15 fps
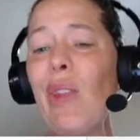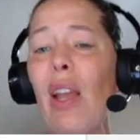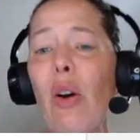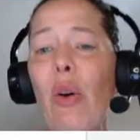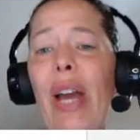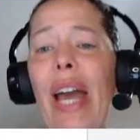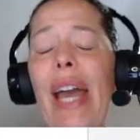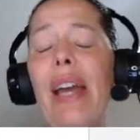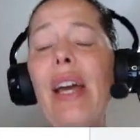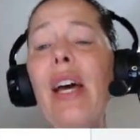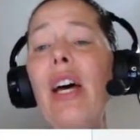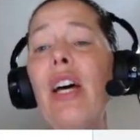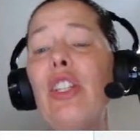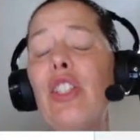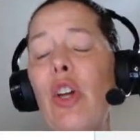Okay,
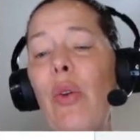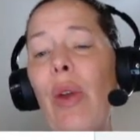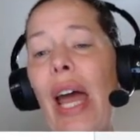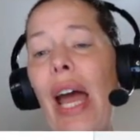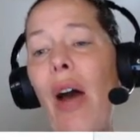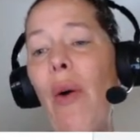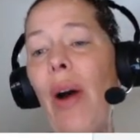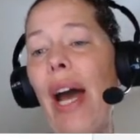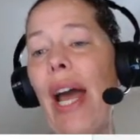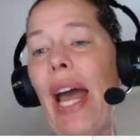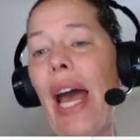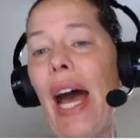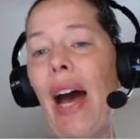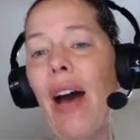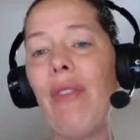so now I
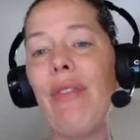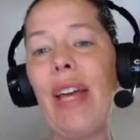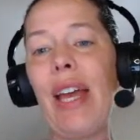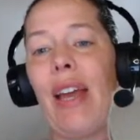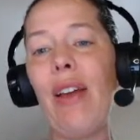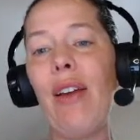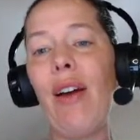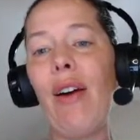have a